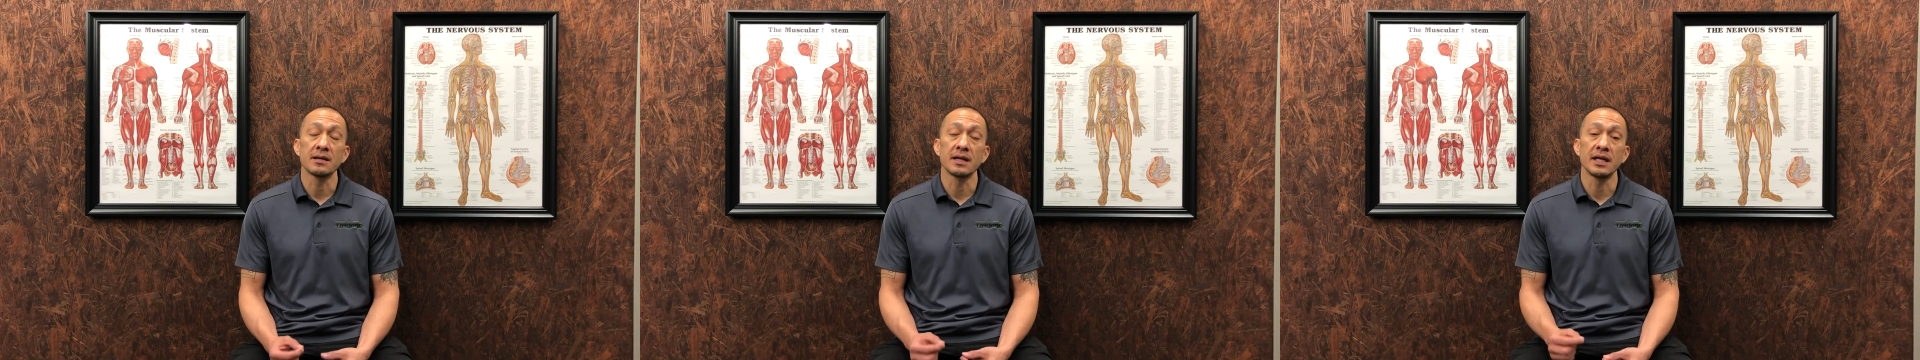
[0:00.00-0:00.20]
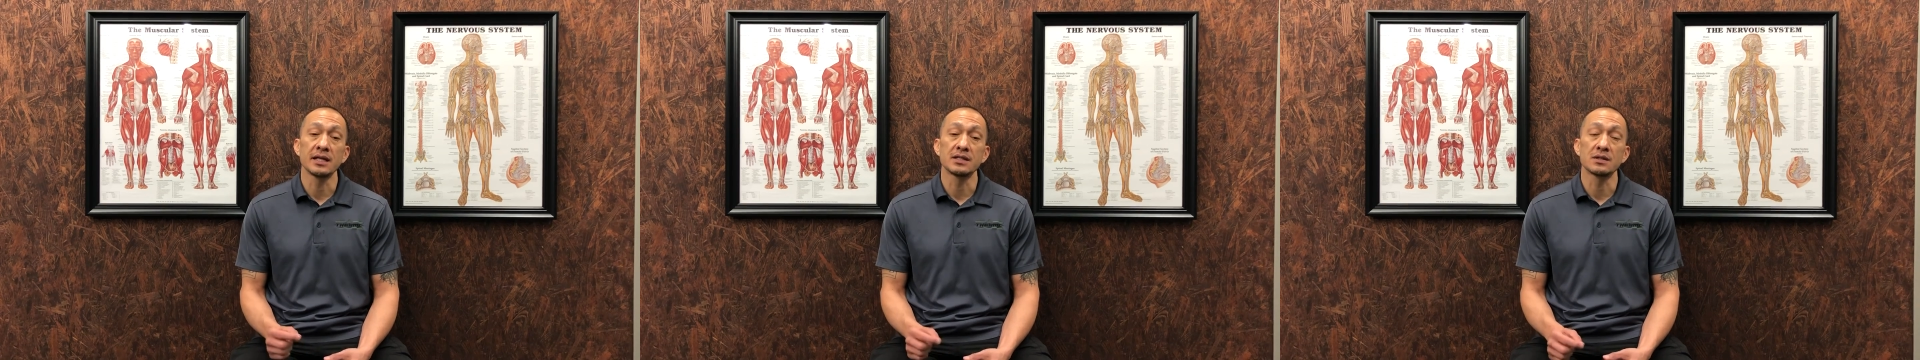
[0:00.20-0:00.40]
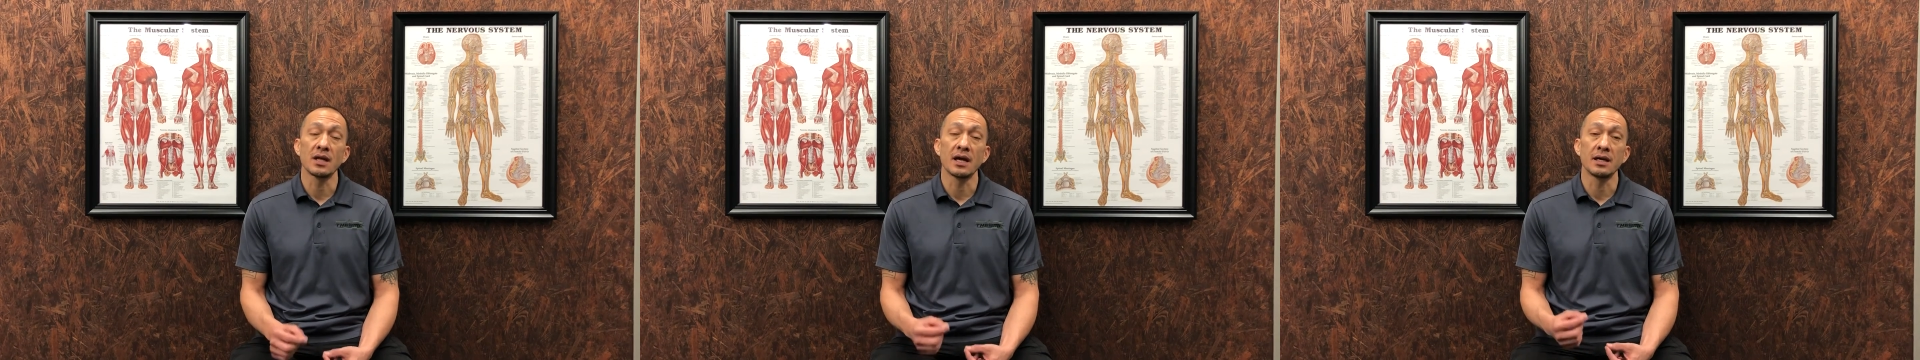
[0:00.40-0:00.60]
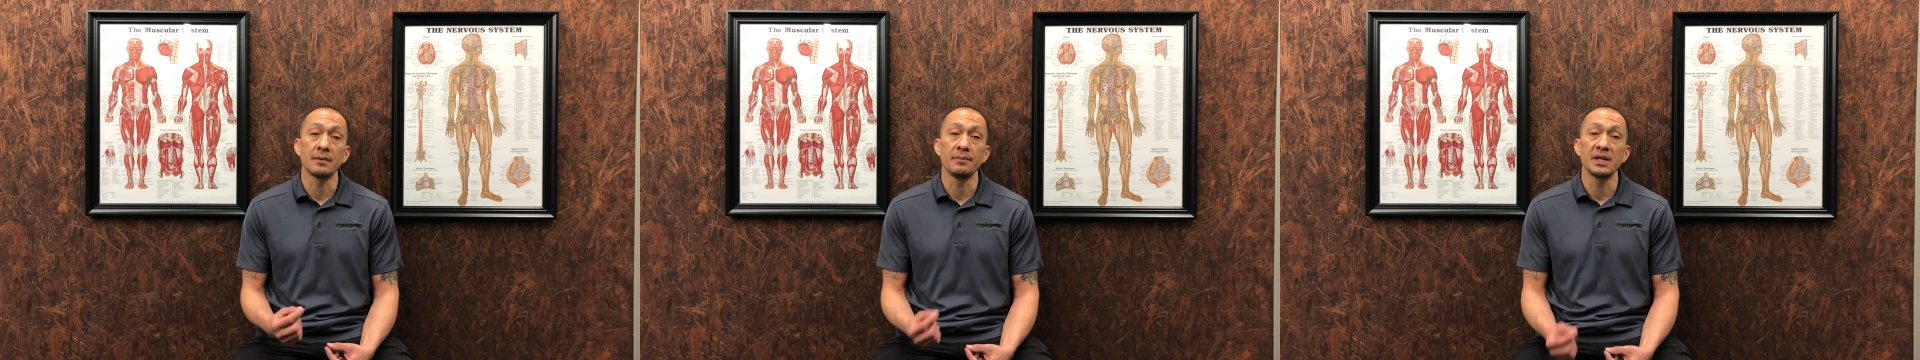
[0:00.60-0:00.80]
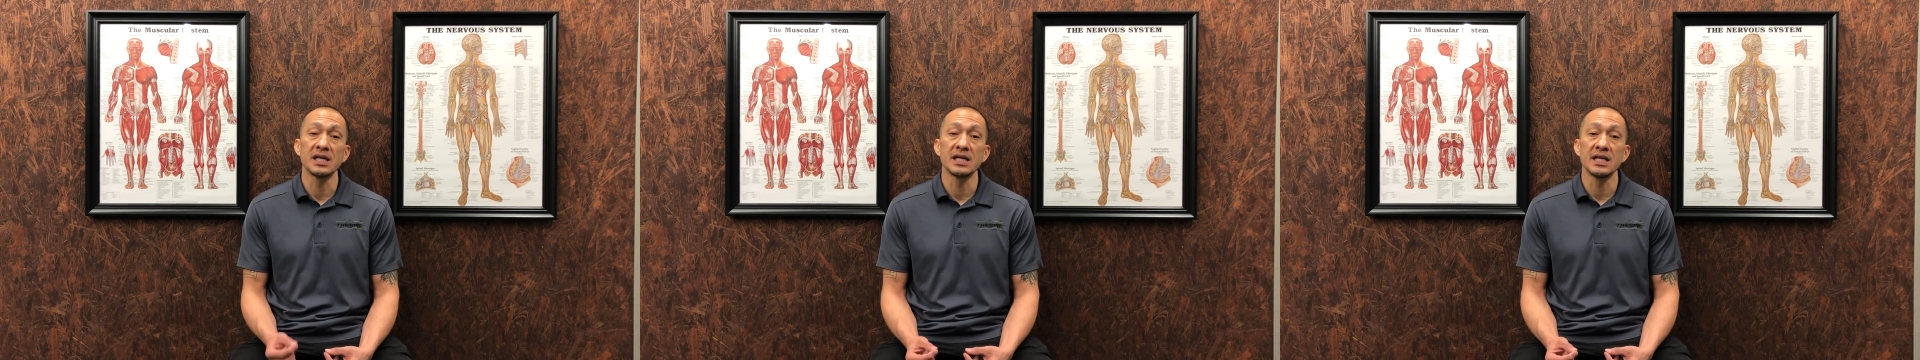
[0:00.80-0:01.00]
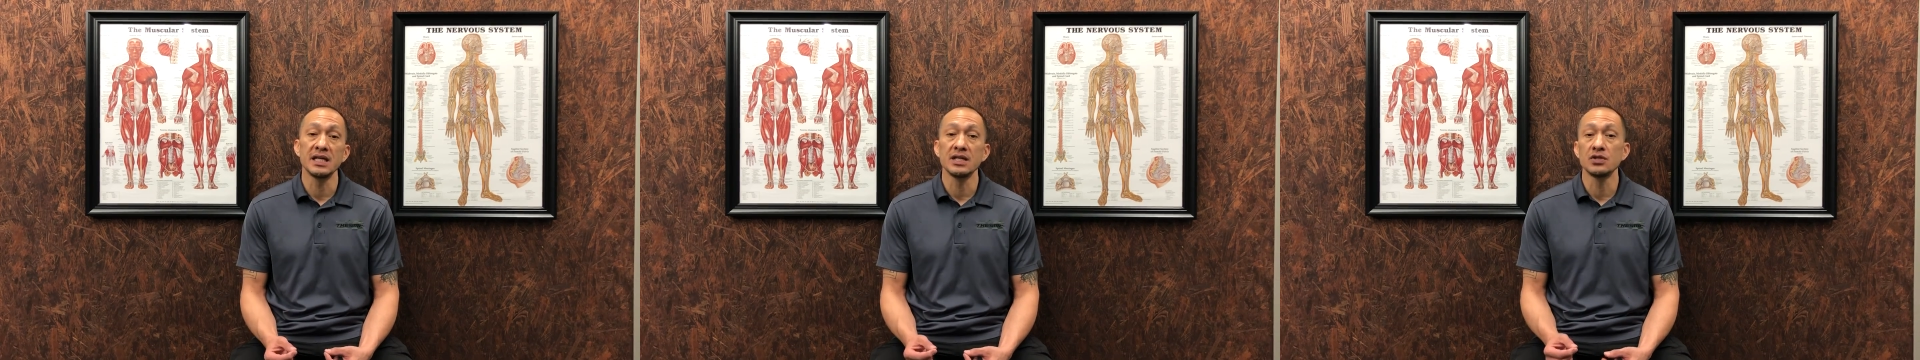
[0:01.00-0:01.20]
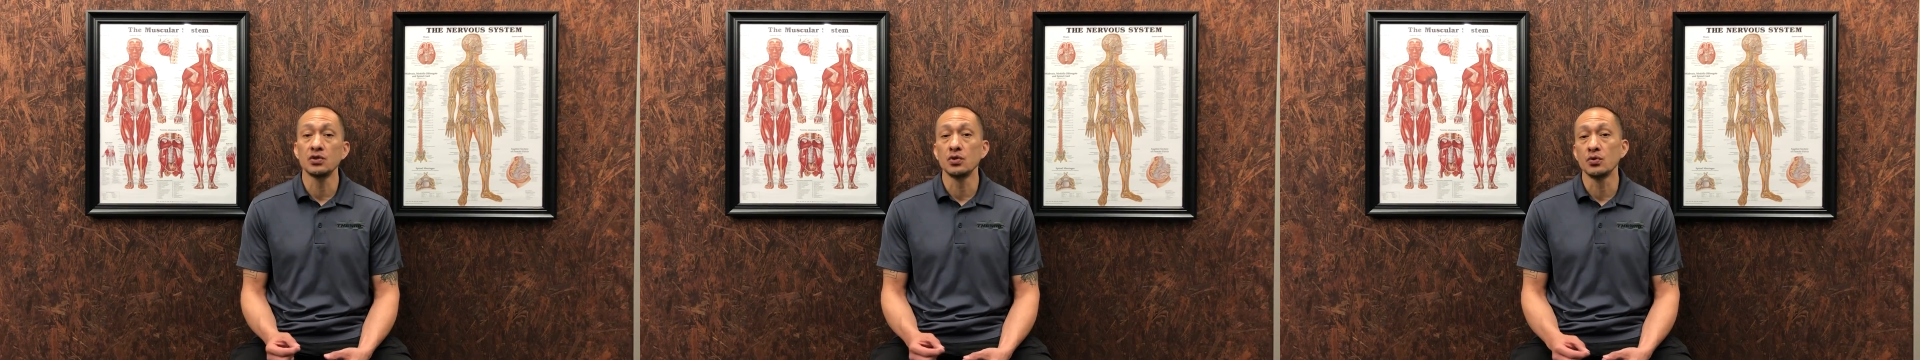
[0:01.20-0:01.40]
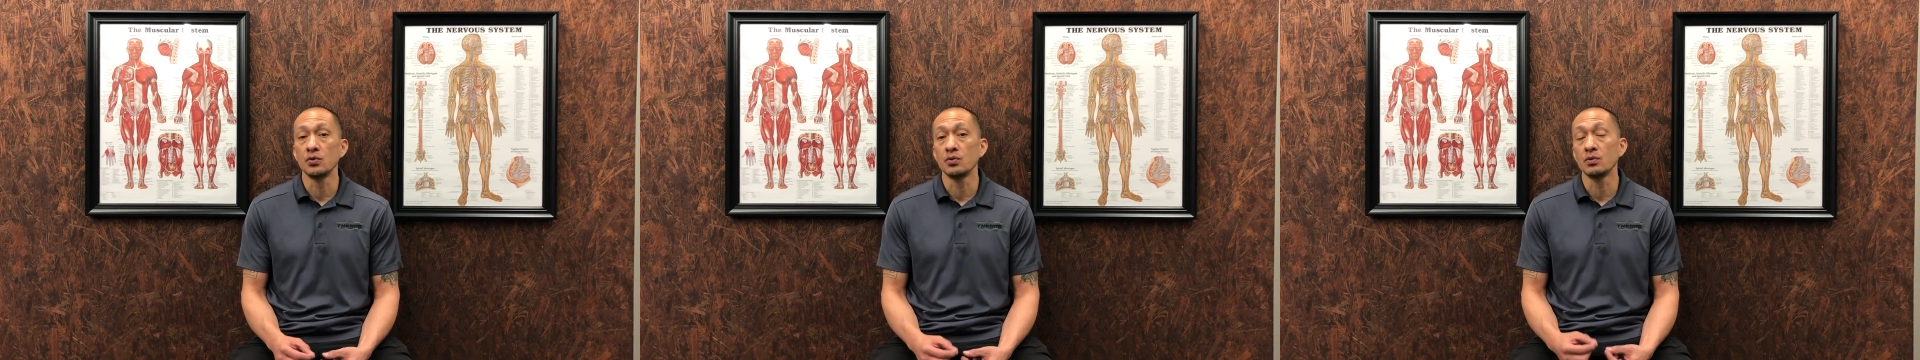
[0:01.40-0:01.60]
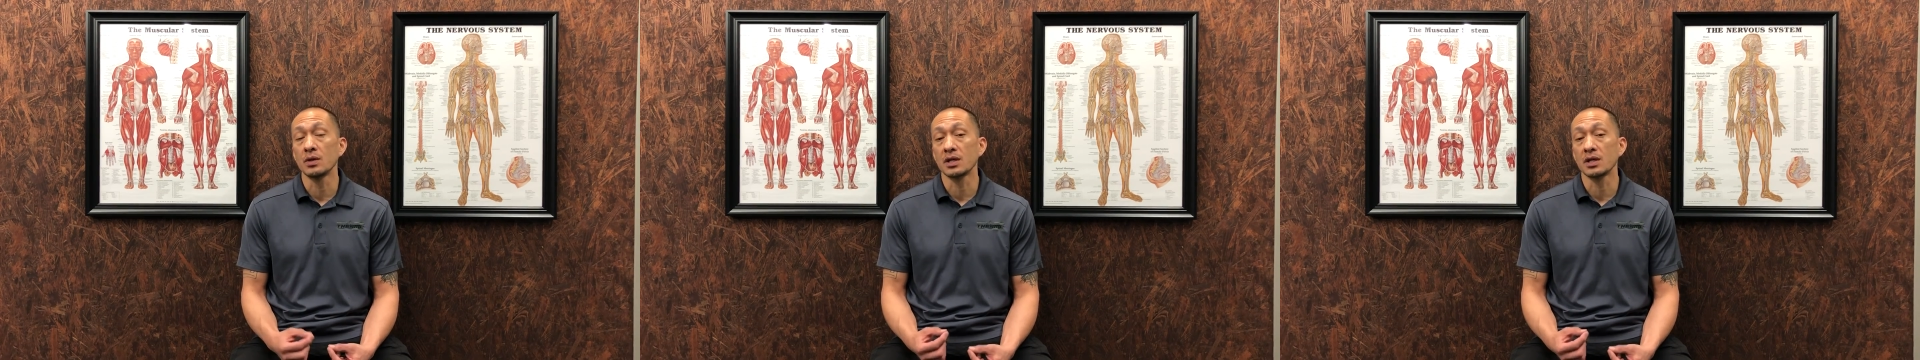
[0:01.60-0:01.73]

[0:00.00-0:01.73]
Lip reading: its ability to